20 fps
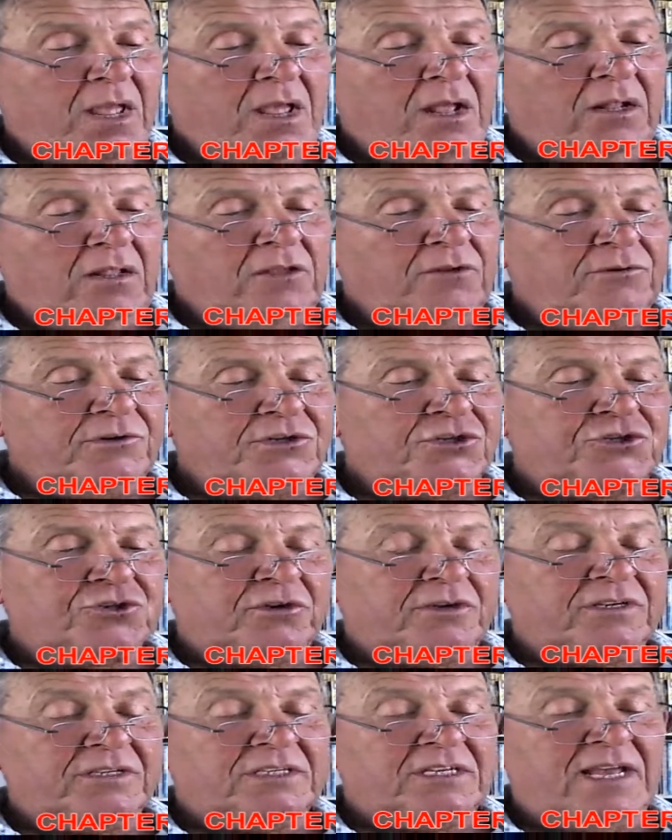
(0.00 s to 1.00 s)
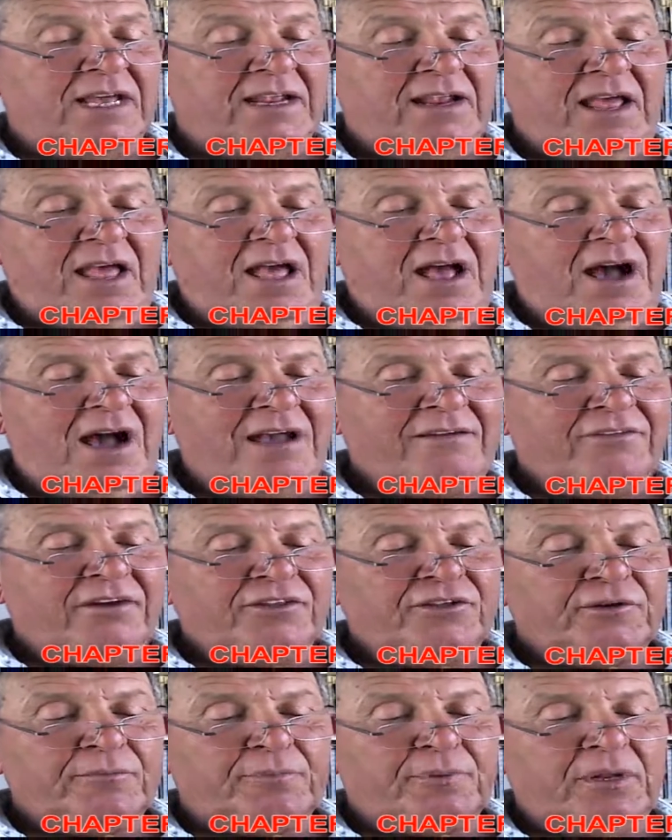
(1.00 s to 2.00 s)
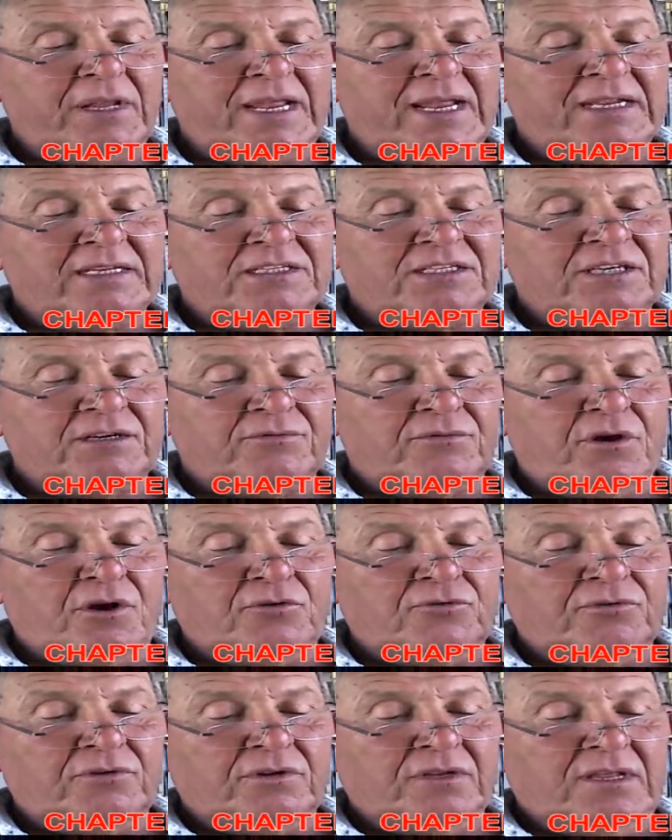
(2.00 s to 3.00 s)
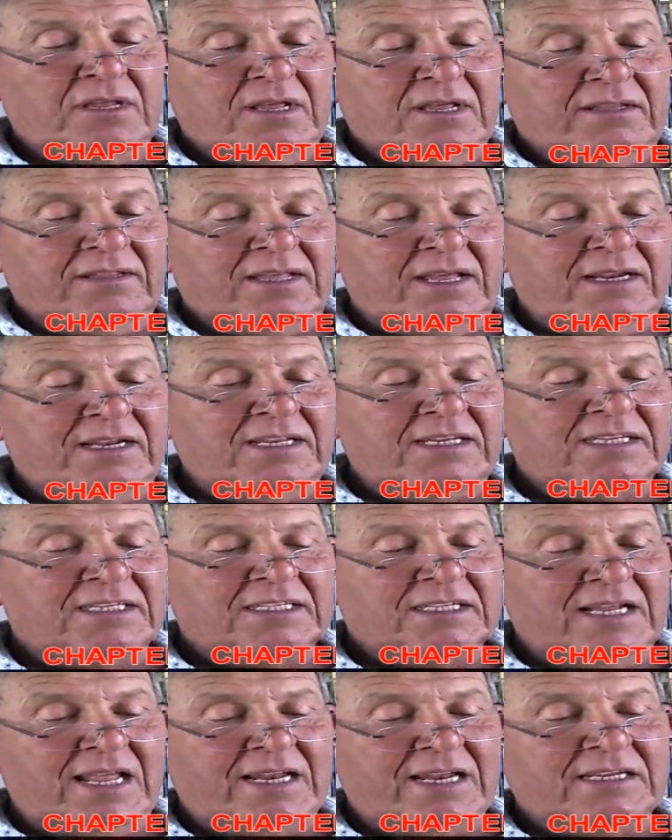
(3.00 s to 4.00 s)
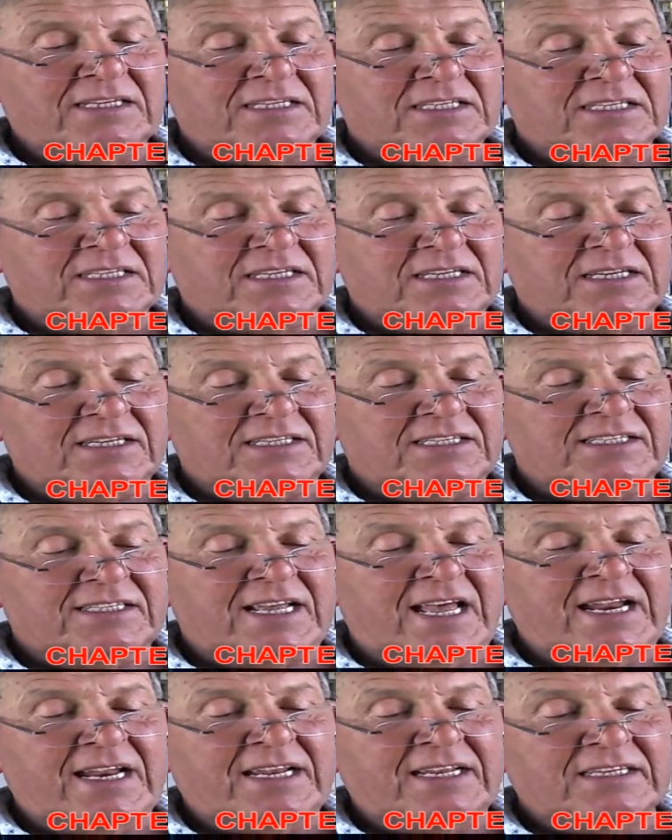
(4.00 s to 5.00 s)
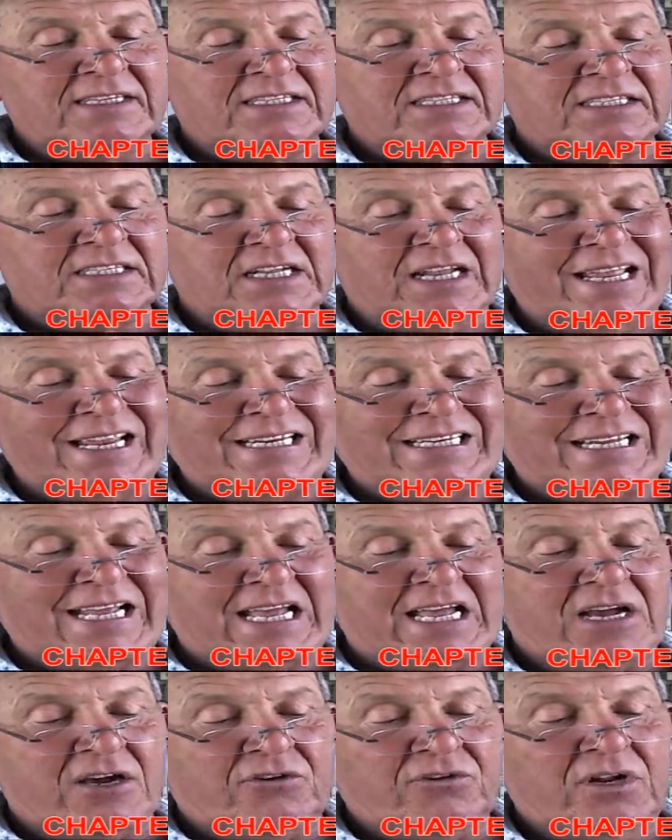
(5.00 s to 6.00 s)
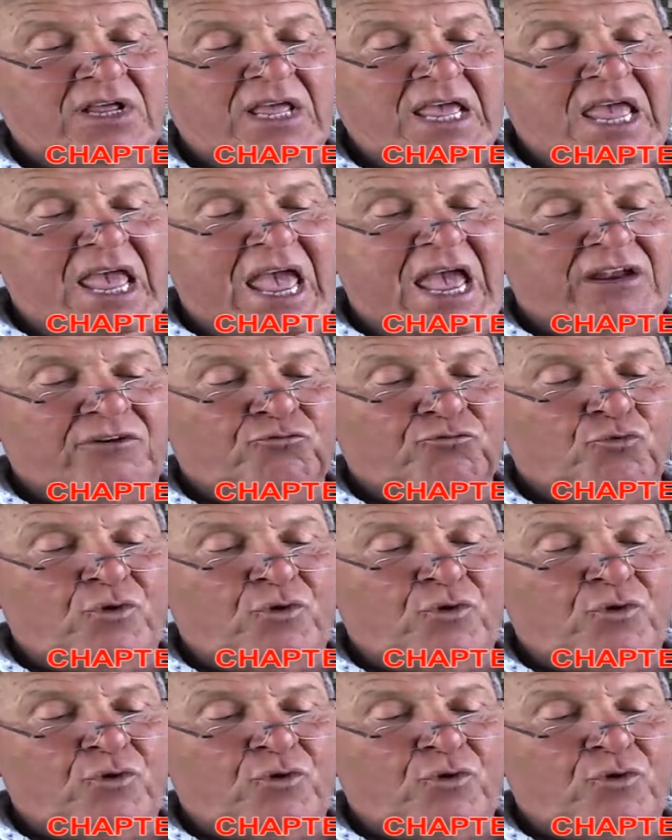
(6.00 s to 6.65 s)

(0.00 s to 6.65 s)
Lewis shook his head. I've other plans, he wrote. Then he set his slate down and